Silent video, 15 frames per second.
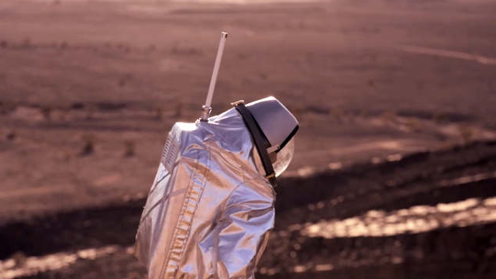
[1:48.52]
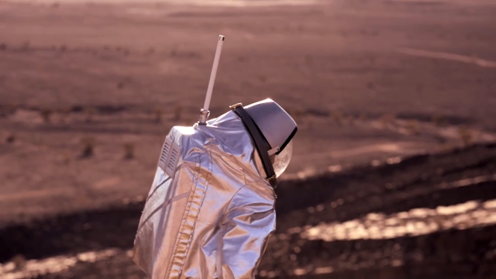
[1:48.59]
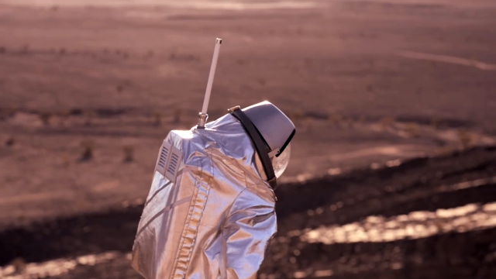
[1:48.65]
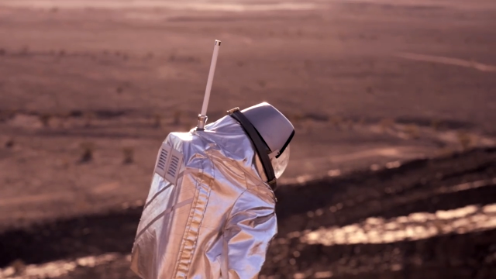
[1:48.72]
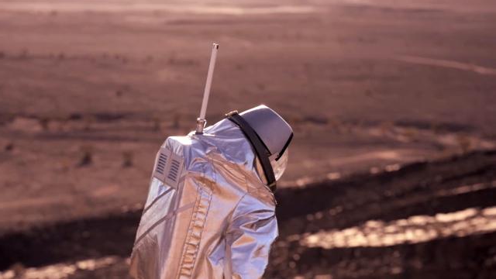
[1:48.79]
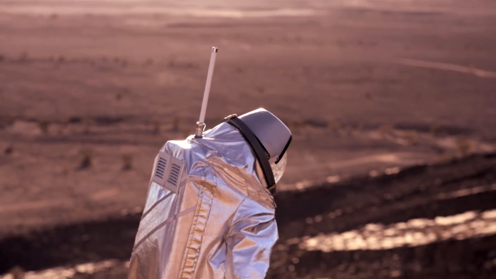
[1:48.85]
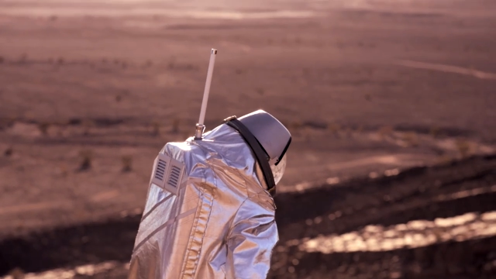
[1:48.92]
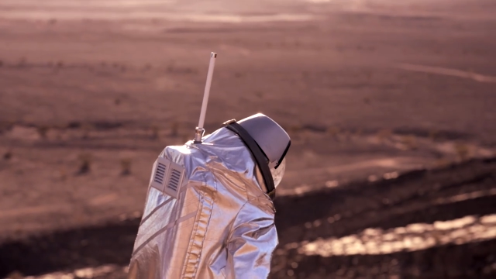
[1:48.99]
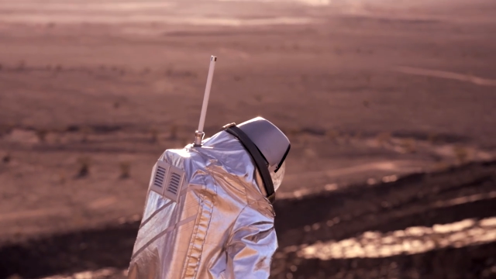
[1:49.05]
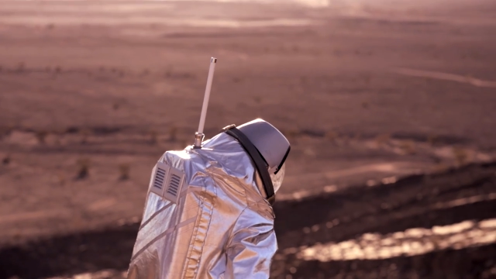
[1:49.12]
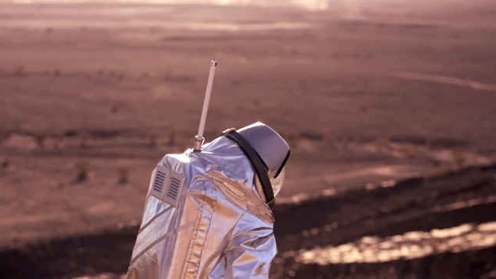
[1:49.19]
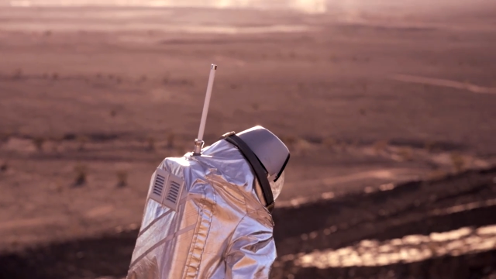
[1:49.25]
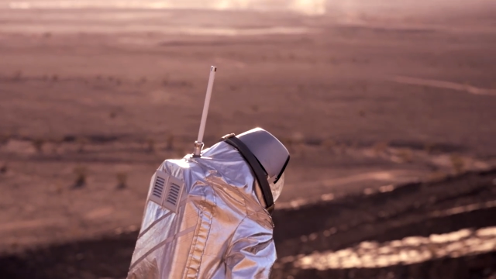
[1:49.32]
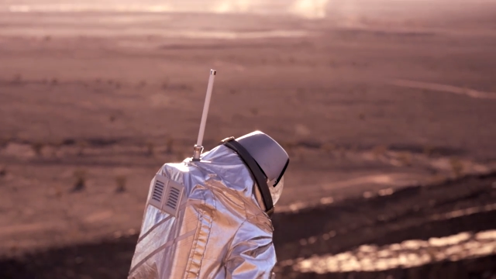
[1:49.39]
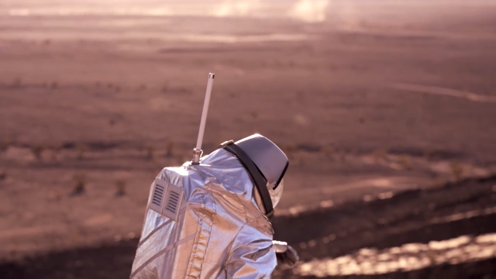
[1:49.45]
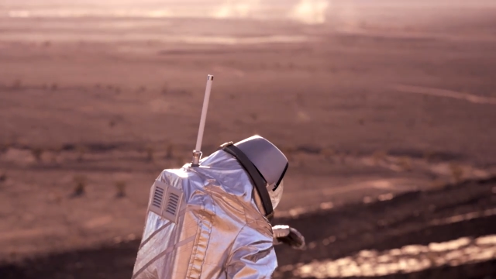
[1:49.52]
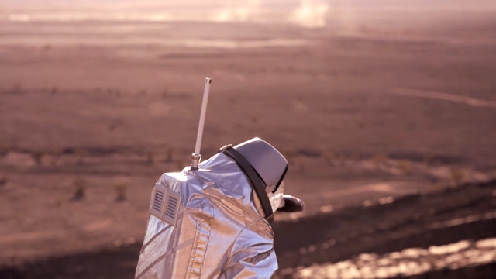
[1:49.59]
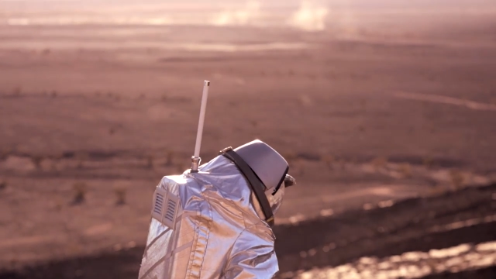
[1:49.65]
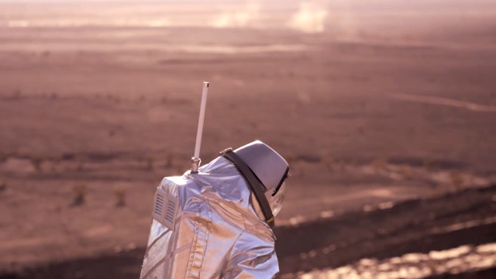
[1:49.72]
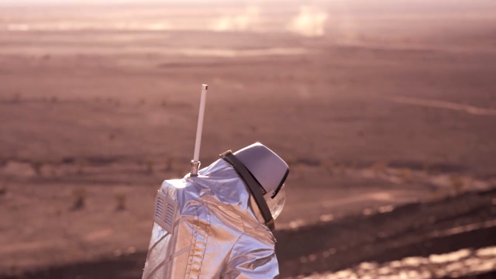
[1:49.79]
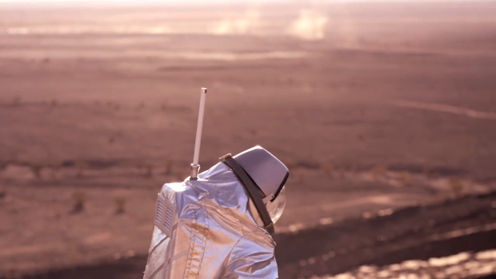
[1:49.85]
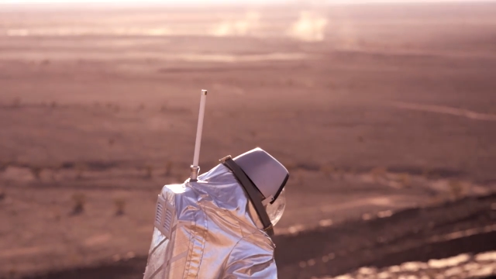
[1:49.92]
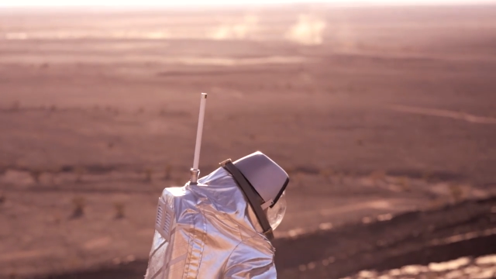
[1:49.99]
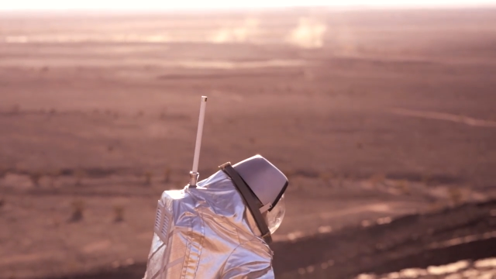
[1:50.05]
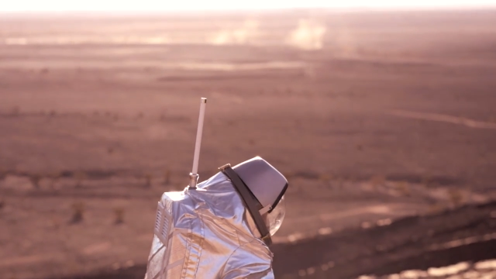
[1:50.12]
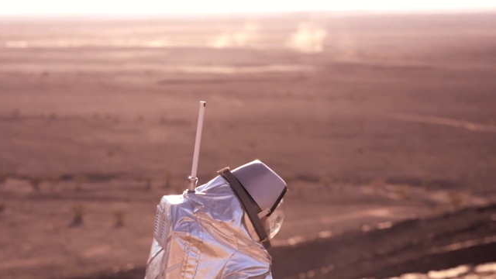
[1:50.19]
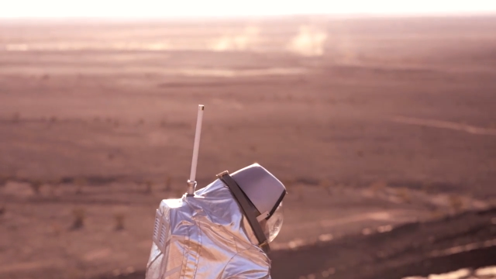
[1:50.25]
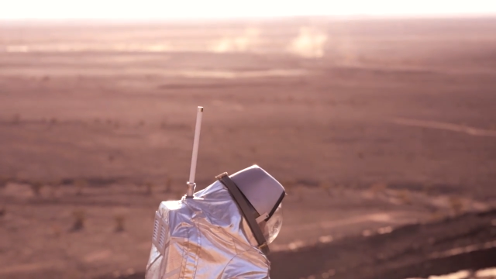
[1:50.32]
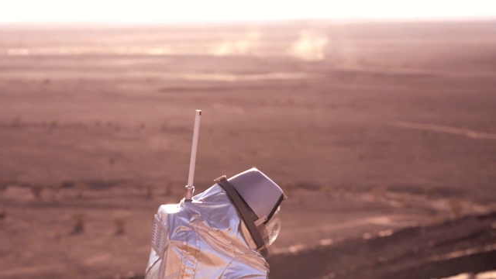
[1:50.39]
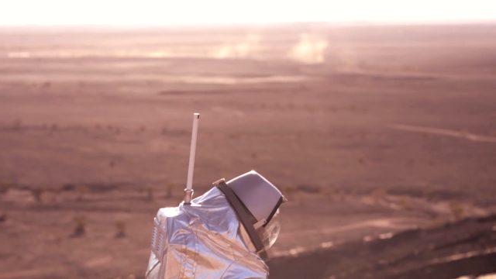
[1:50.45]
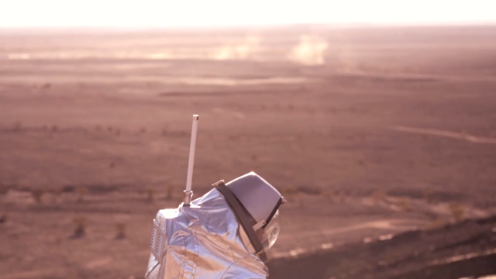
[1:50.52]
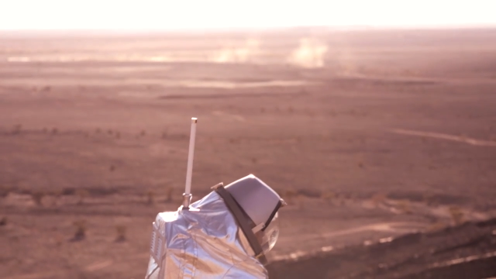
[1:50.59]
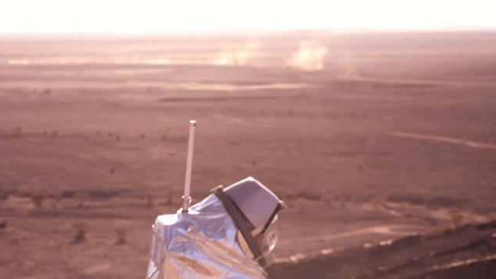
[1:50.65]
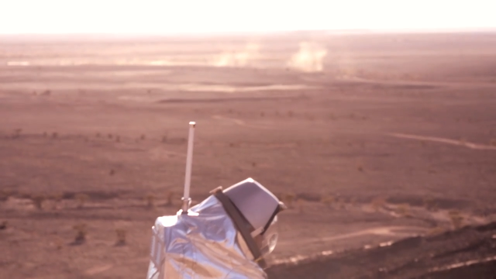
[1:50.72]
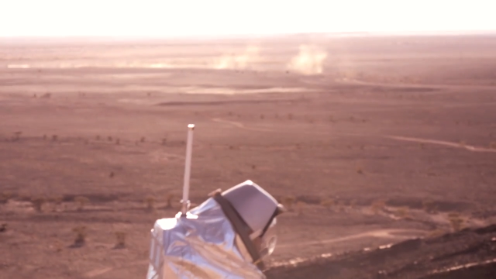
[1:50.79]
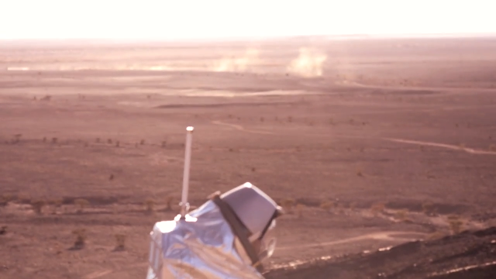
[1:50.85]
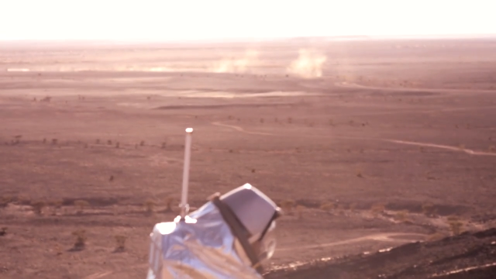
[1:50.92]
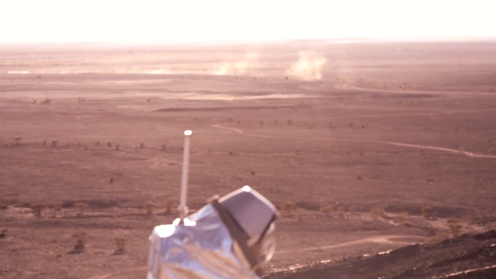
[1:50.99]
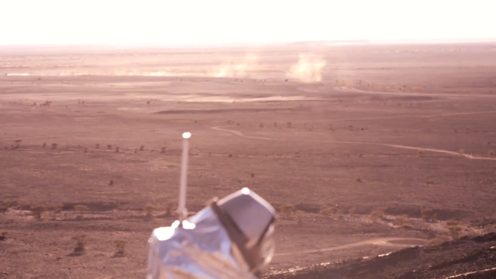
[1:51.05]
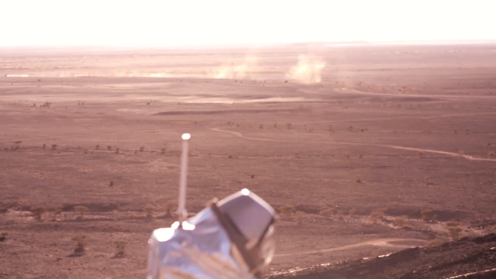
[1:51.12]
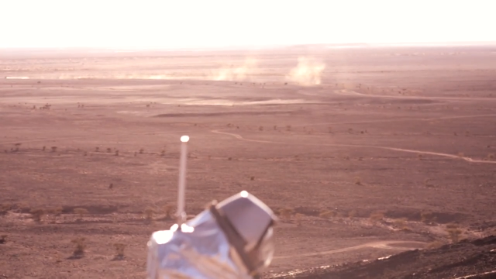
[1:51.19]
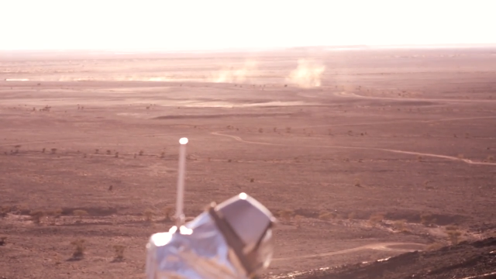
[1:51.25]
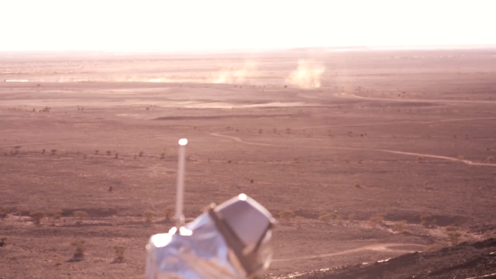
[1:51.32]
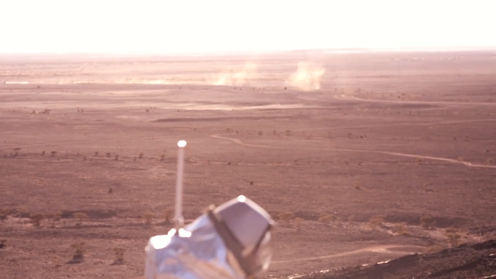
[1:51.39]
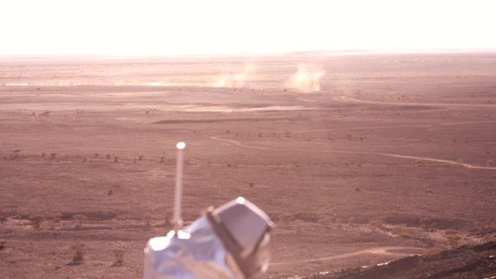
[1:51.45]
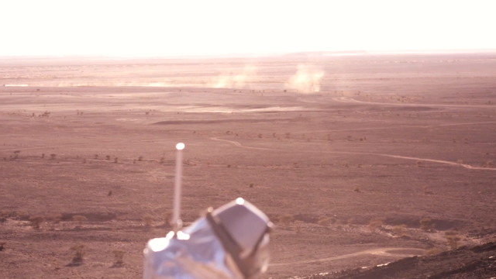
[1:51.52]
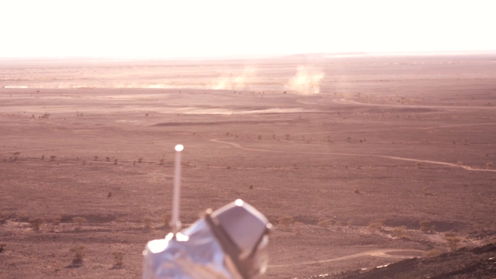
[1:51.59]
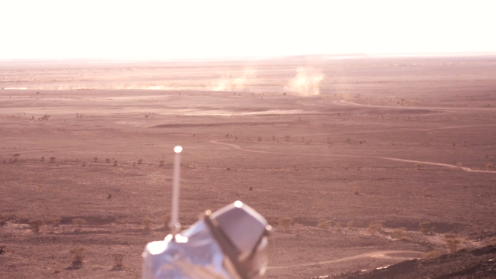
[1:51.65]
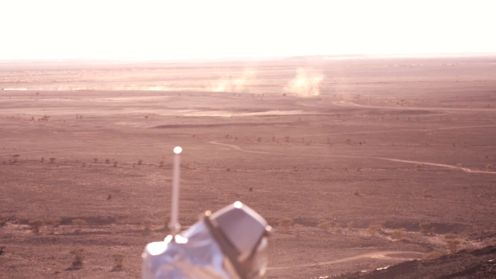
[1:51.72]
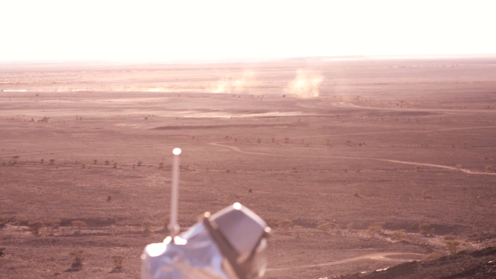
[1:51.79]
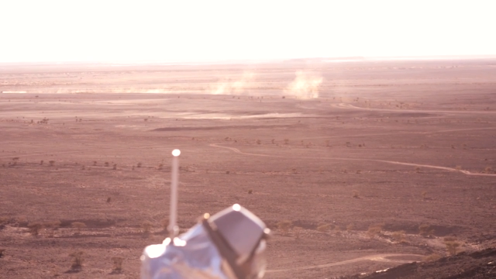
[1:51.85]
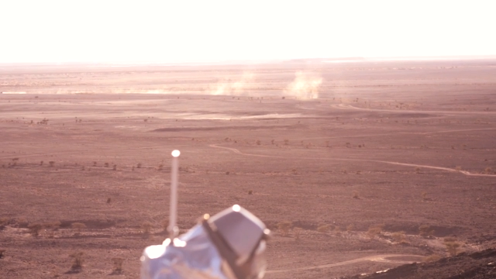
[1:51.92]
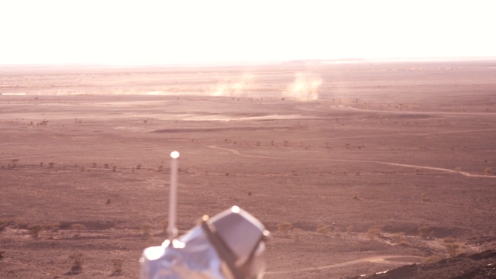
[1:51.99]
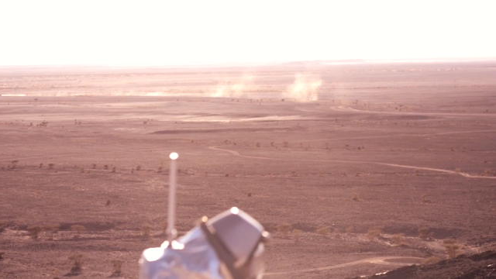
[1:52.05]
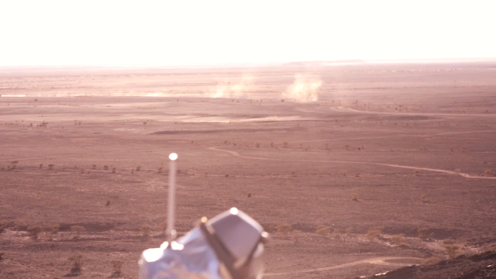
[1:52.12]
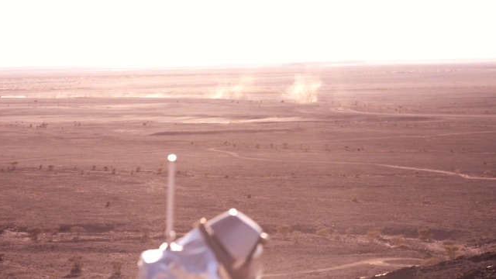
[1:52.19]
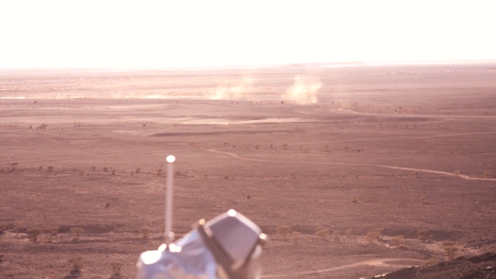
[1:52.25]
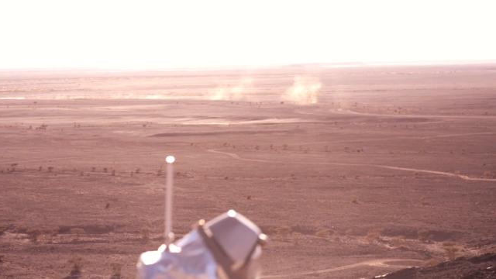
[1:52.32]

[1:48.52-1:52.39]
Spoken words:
Nobody's mouth can be seen.